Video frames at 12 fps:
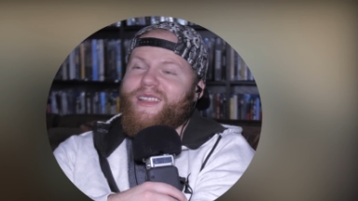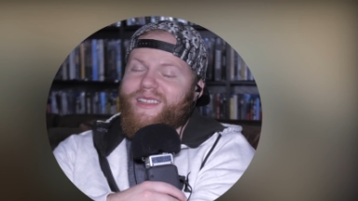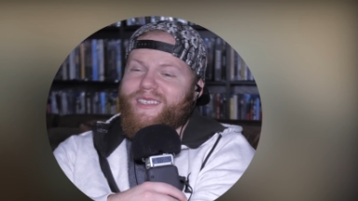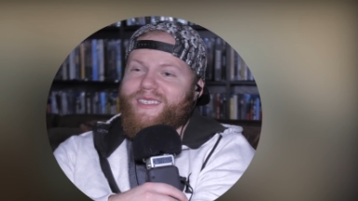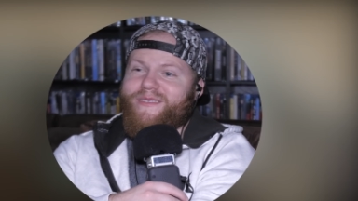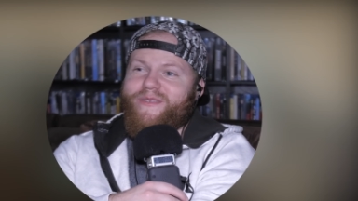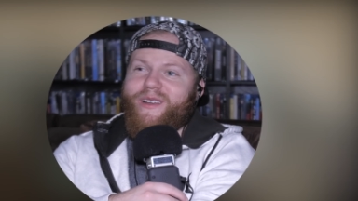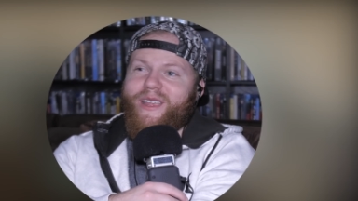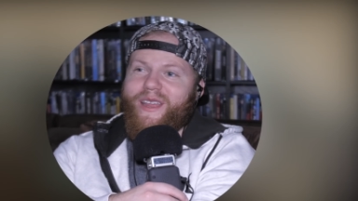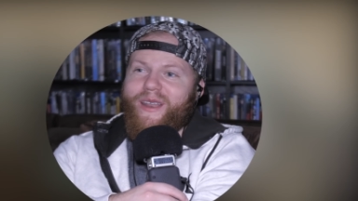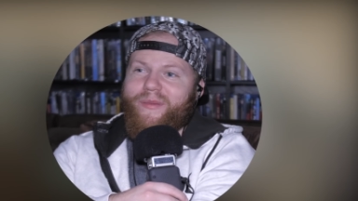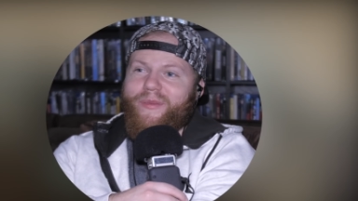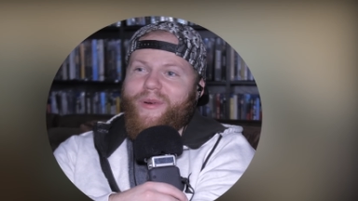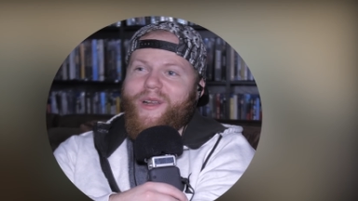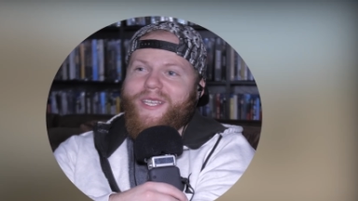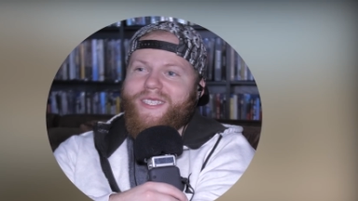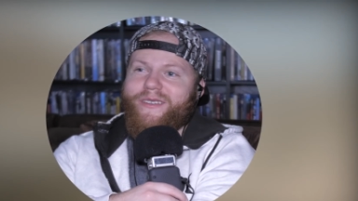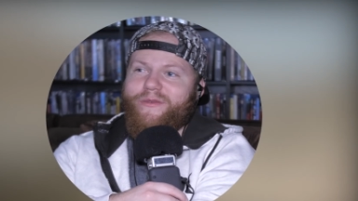This is freaking
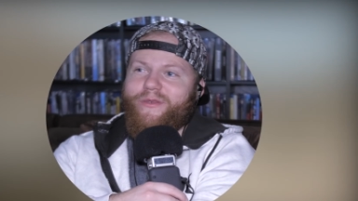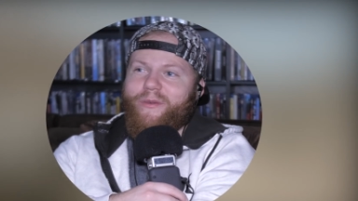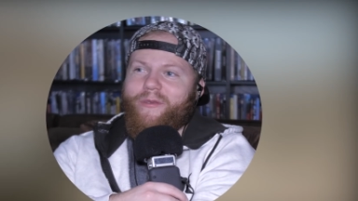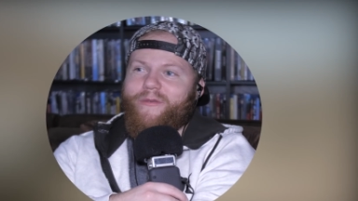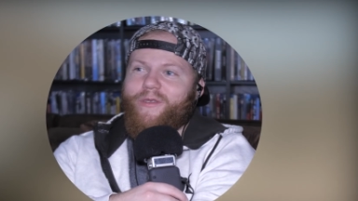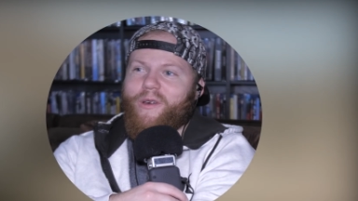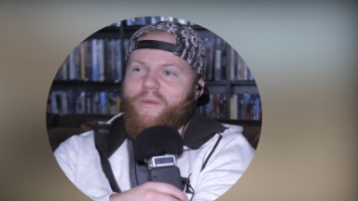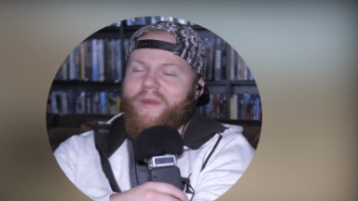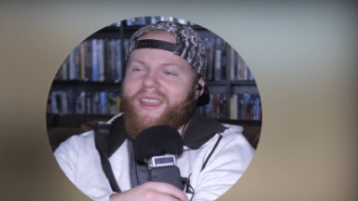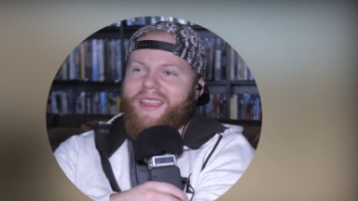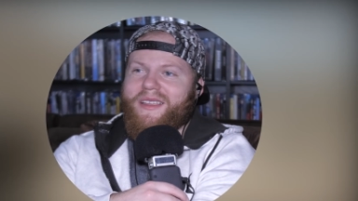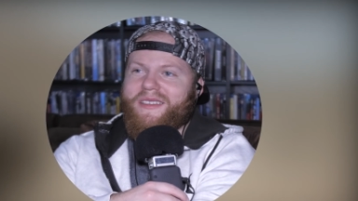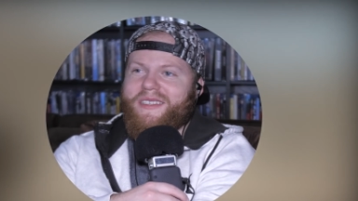impressive from a filmmaking